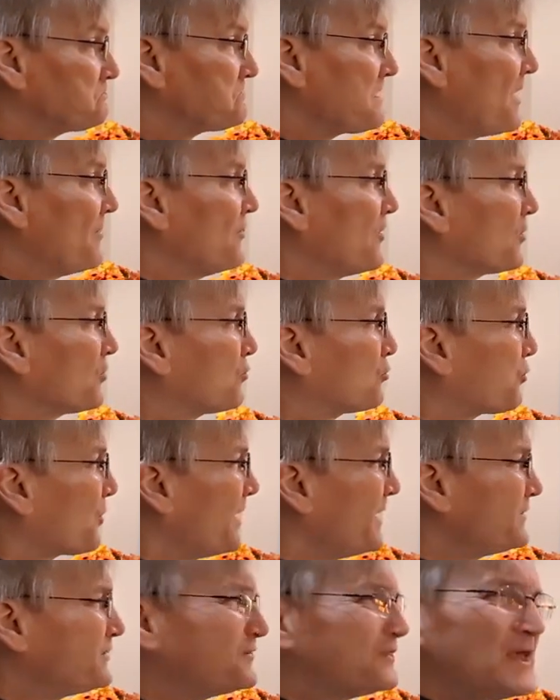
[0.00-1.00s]
and the
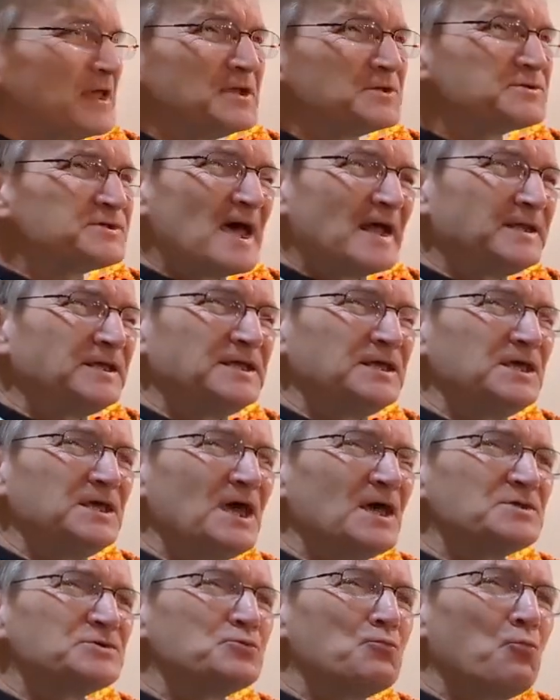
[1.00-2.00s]
great things that he
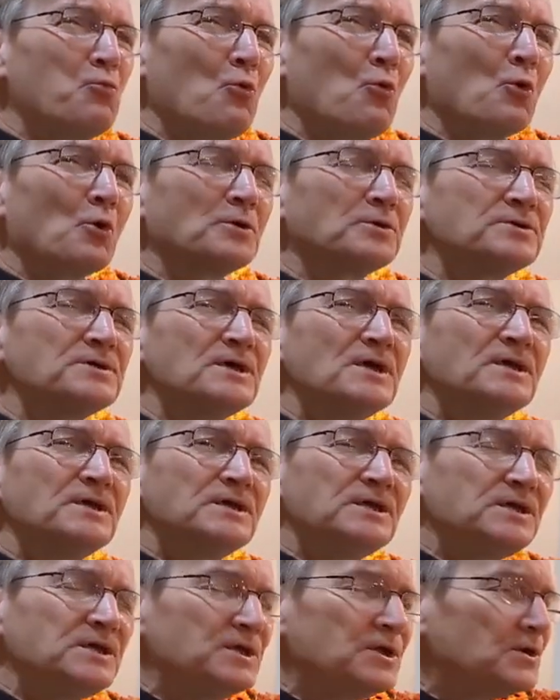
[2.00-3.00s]
has worked
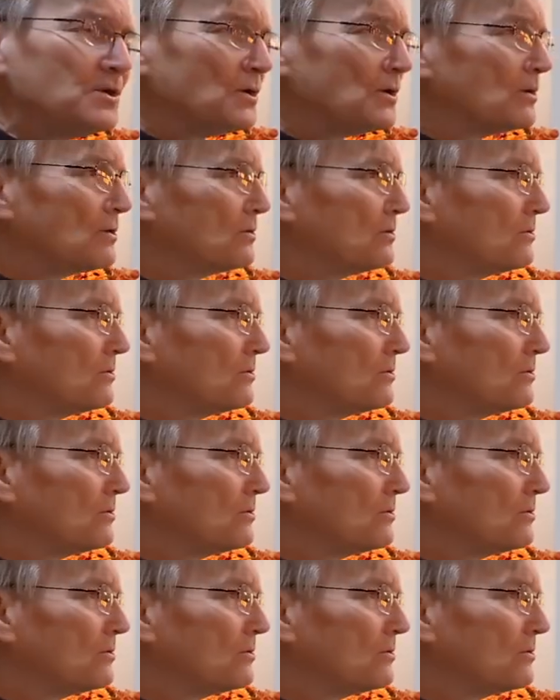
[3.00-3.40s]
here